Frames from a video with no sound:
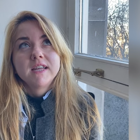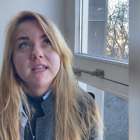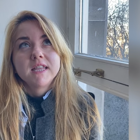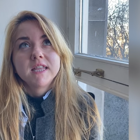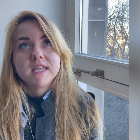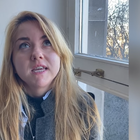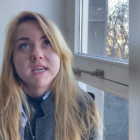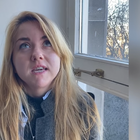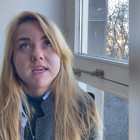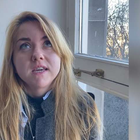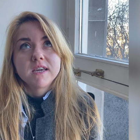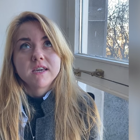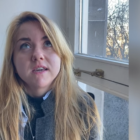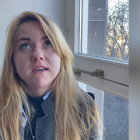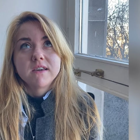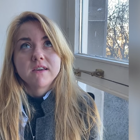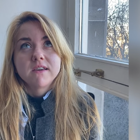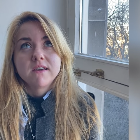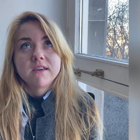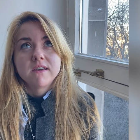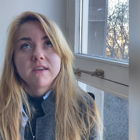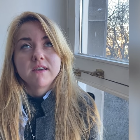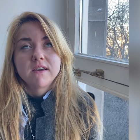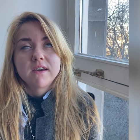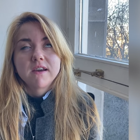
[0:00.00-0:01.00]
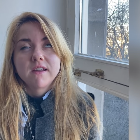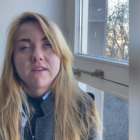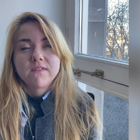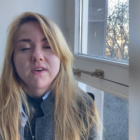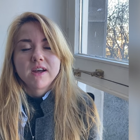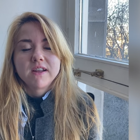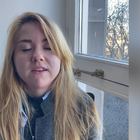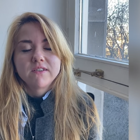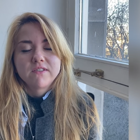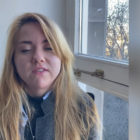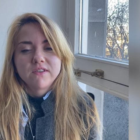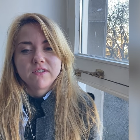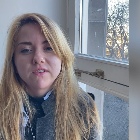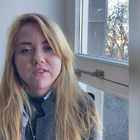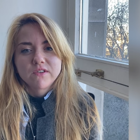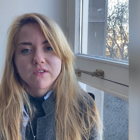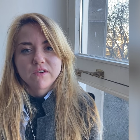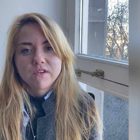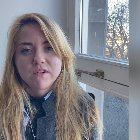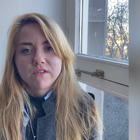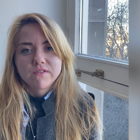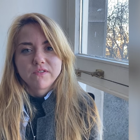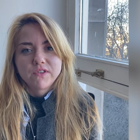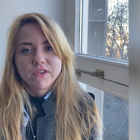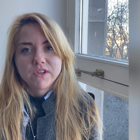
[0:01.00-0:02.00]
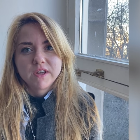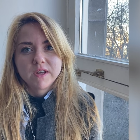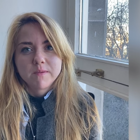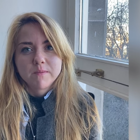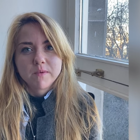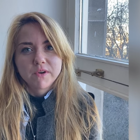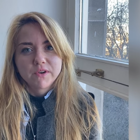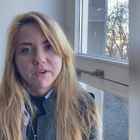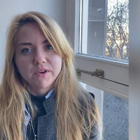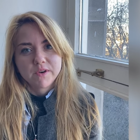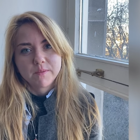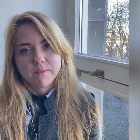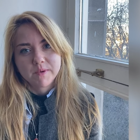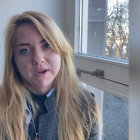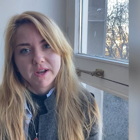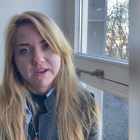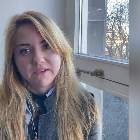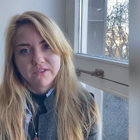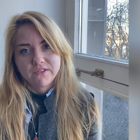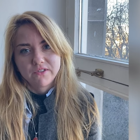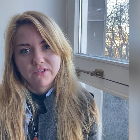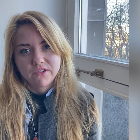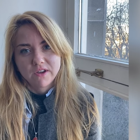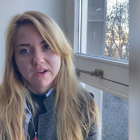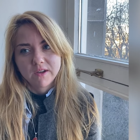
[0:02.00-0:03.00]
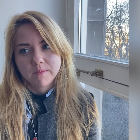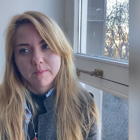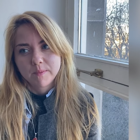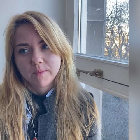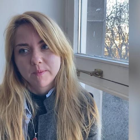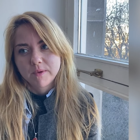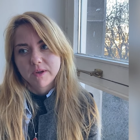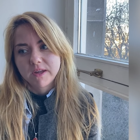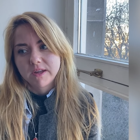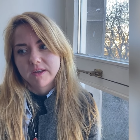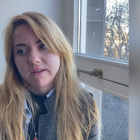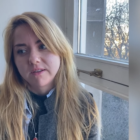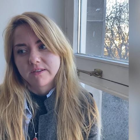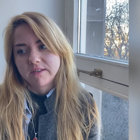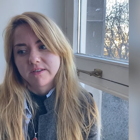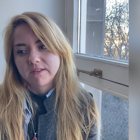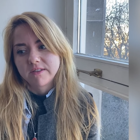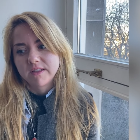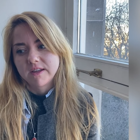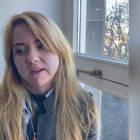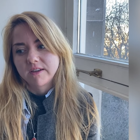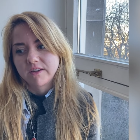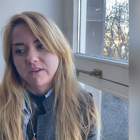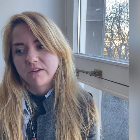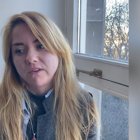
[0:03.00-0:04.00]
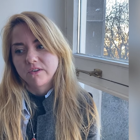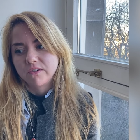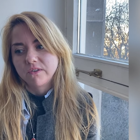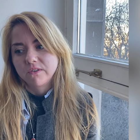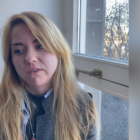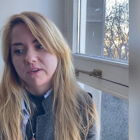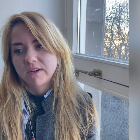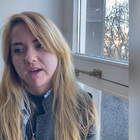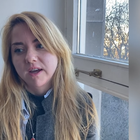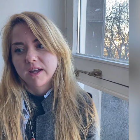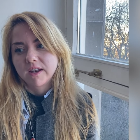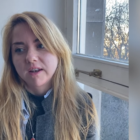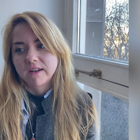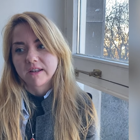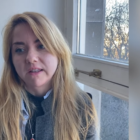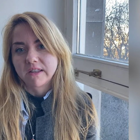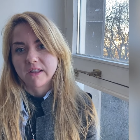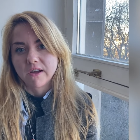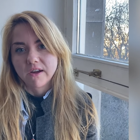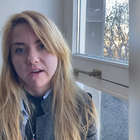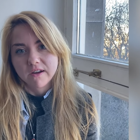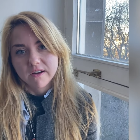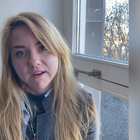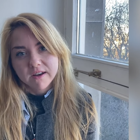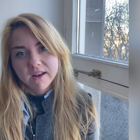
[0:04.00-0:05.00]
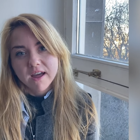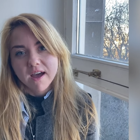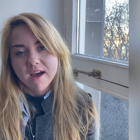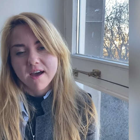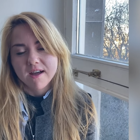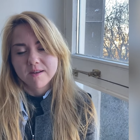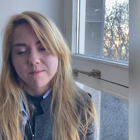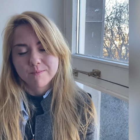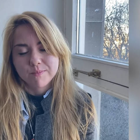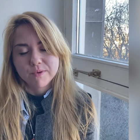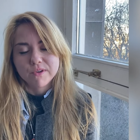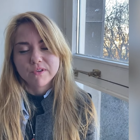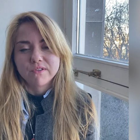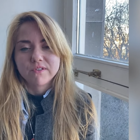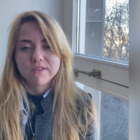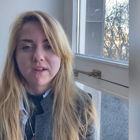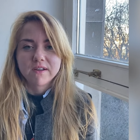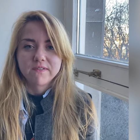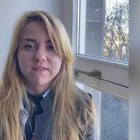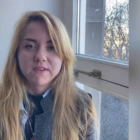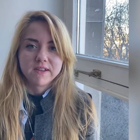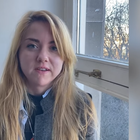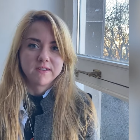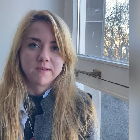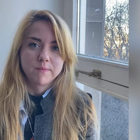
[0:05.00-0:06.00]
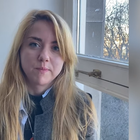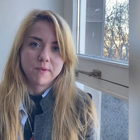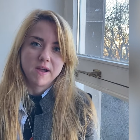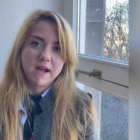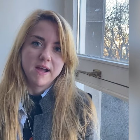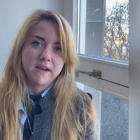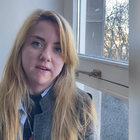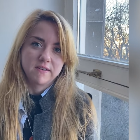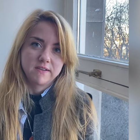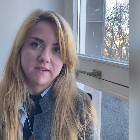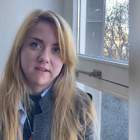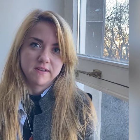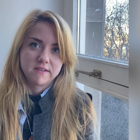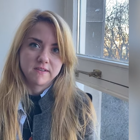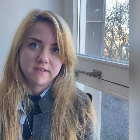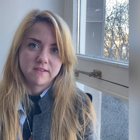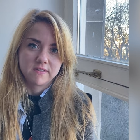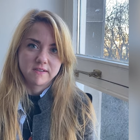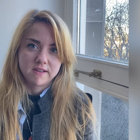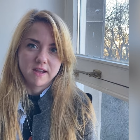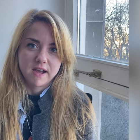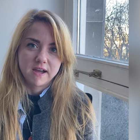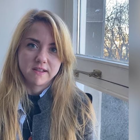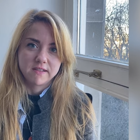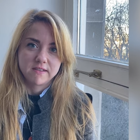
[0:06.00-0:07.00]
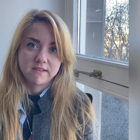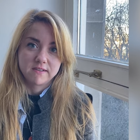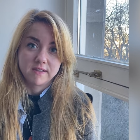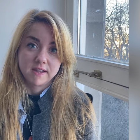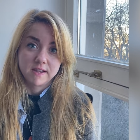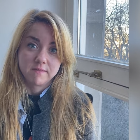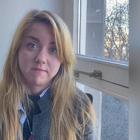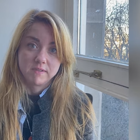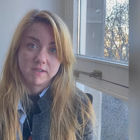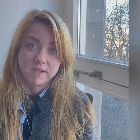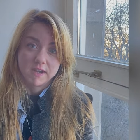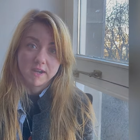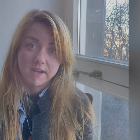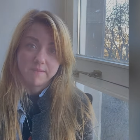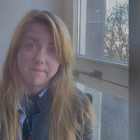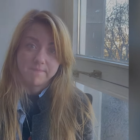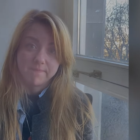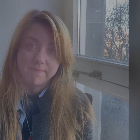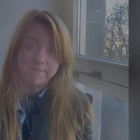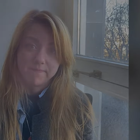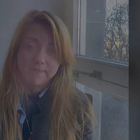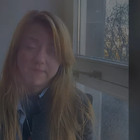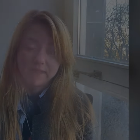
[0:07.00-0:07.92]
The advantages of doing a modern apprenticeship is that you can learn and put stuff into practice at the same time.